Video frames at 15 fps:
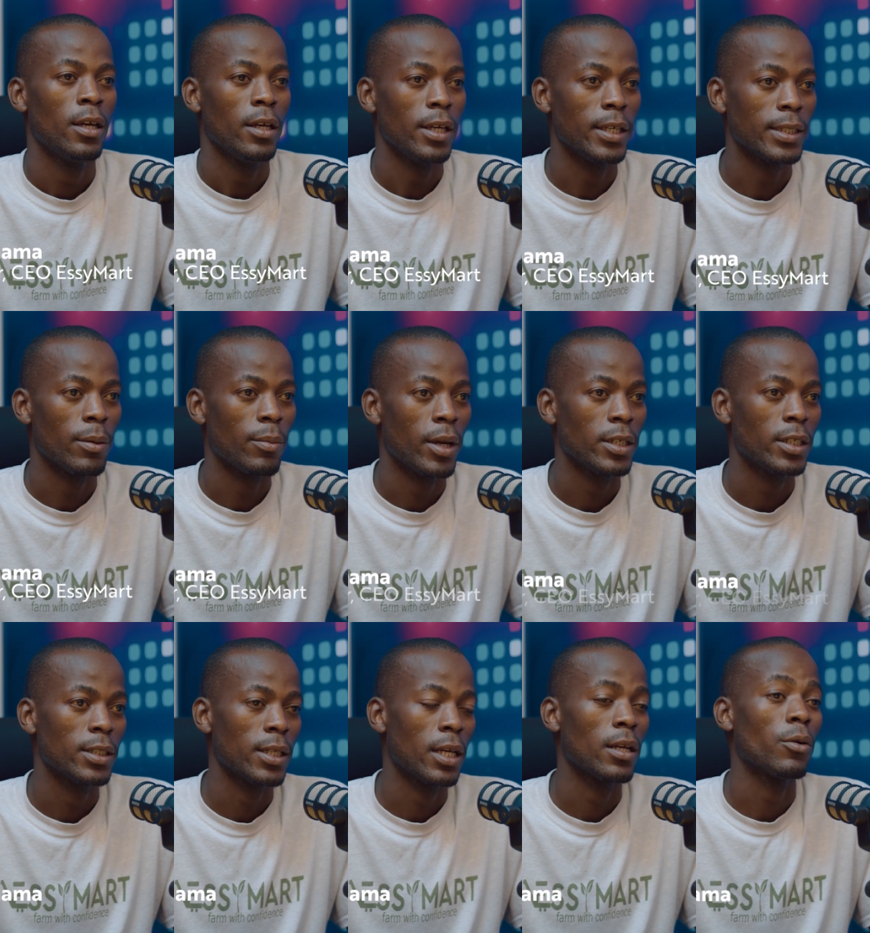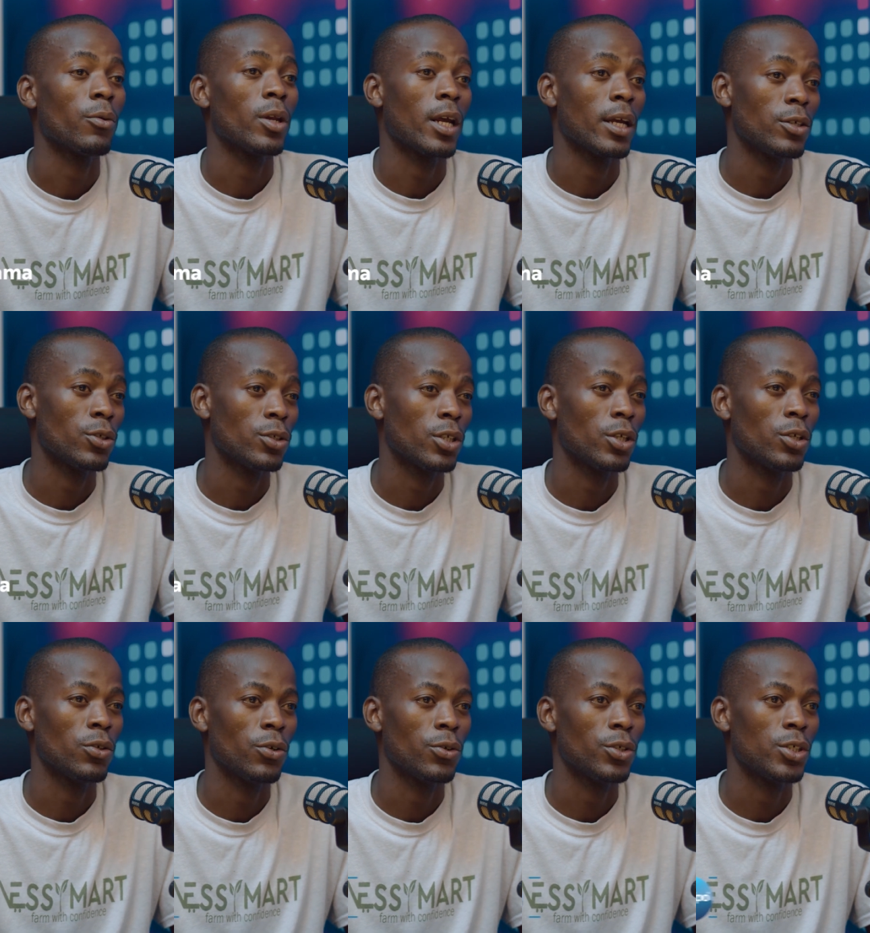Essymart is an agriculture
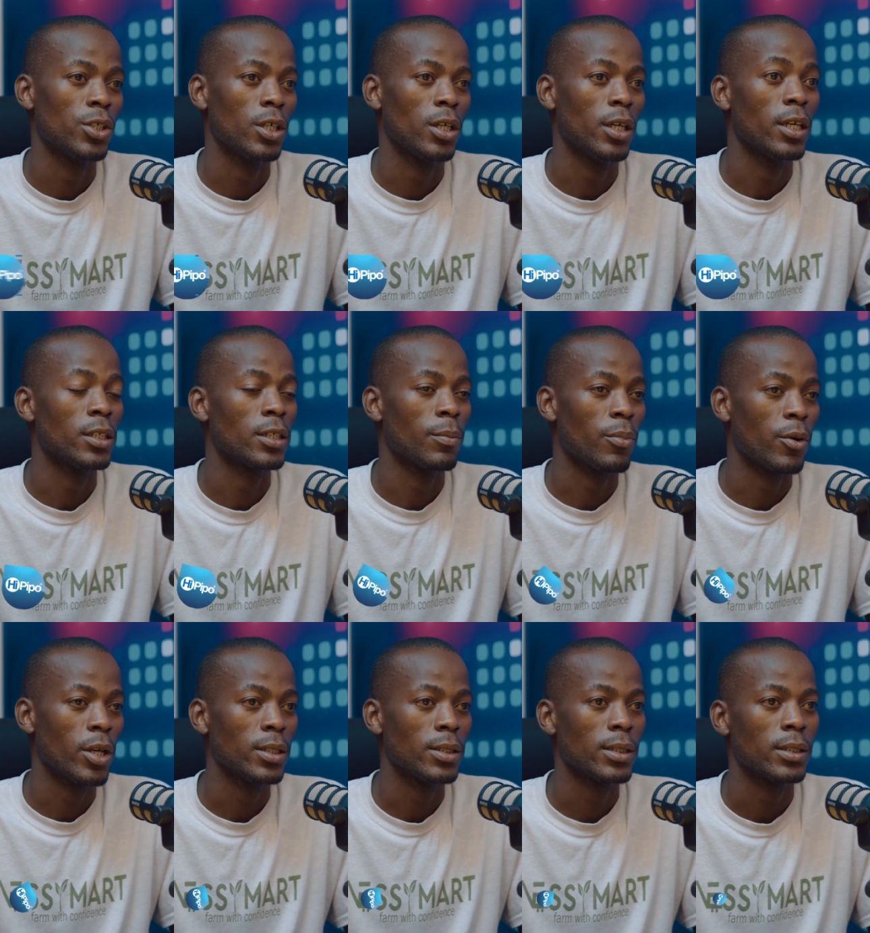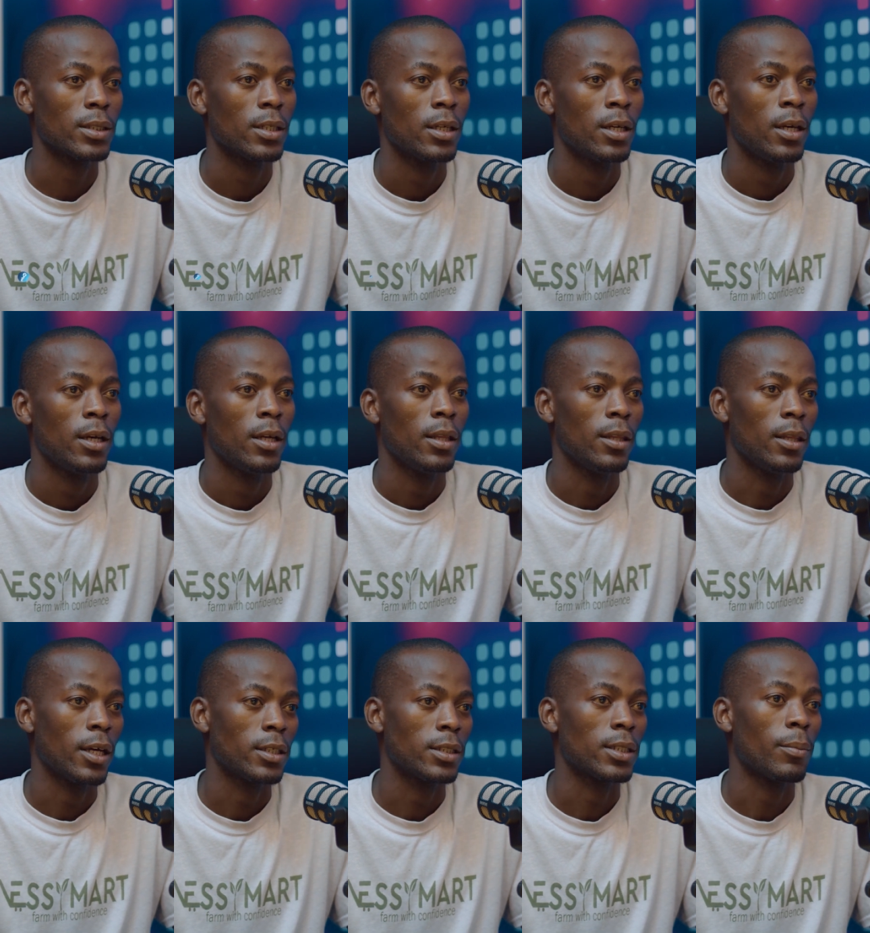technology enterprise
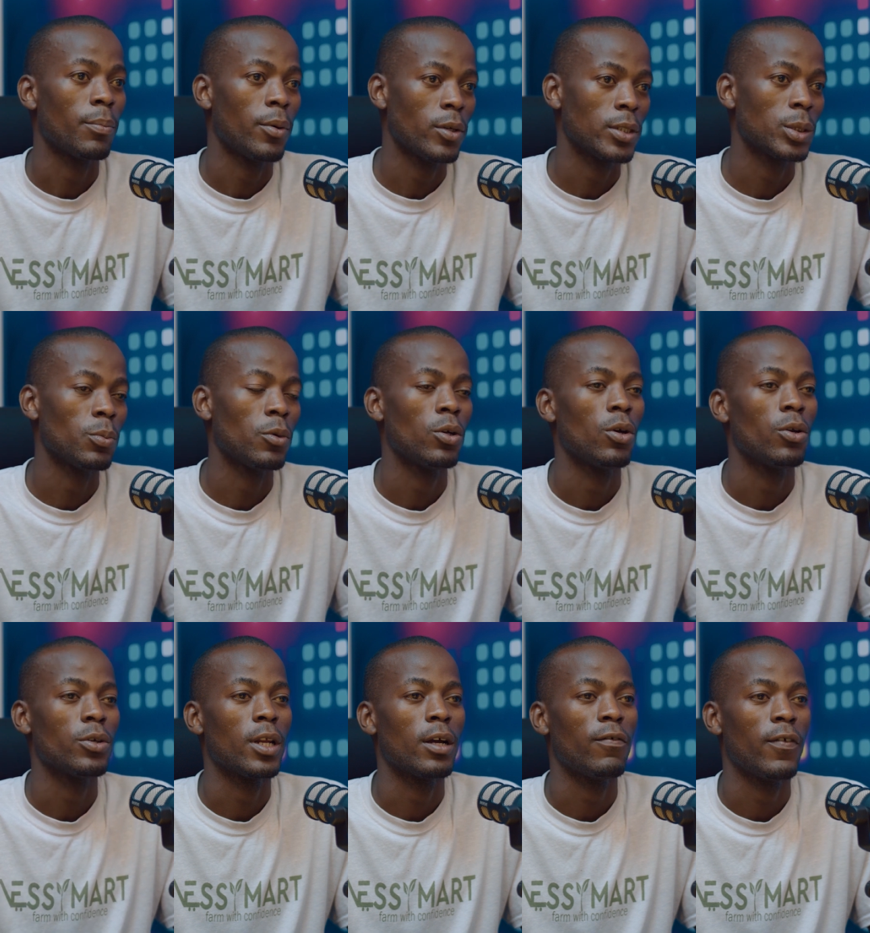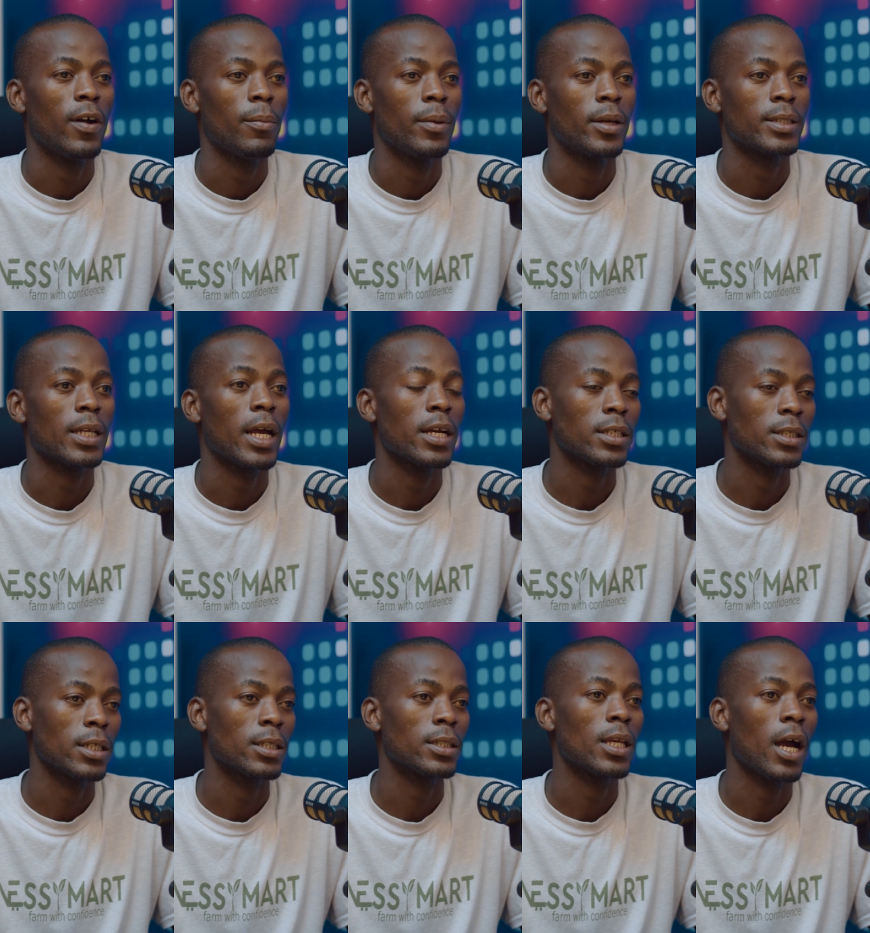that supports smallholder farmers
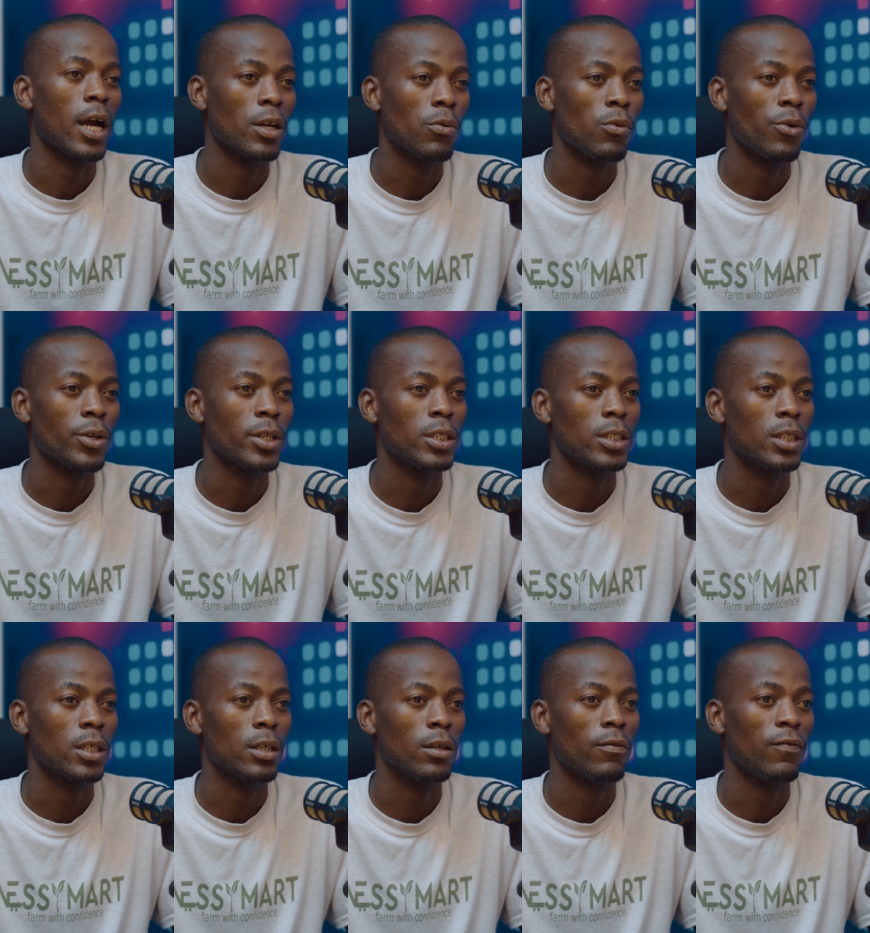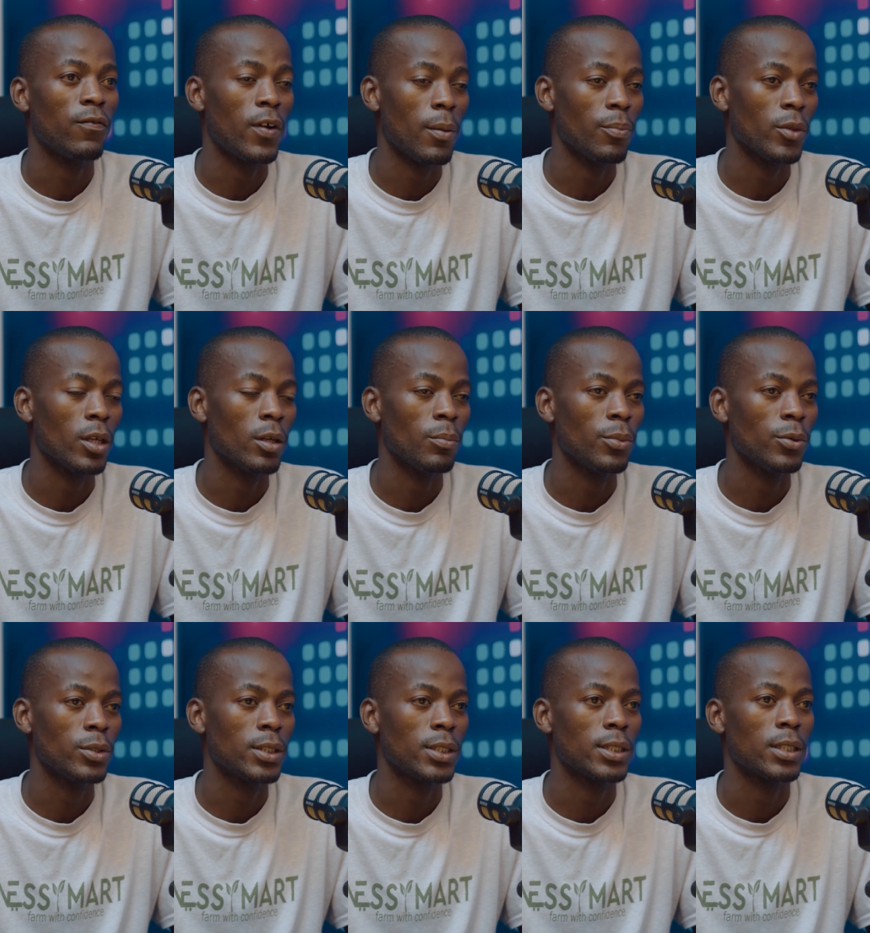access high-quality farm
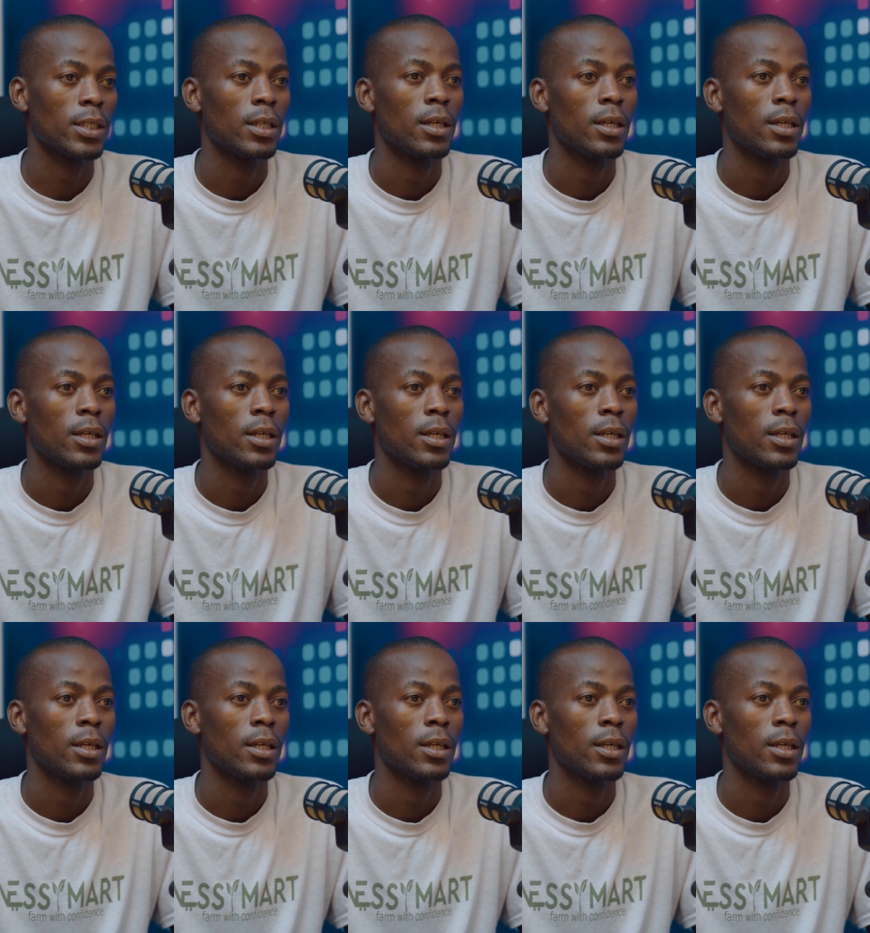inputs,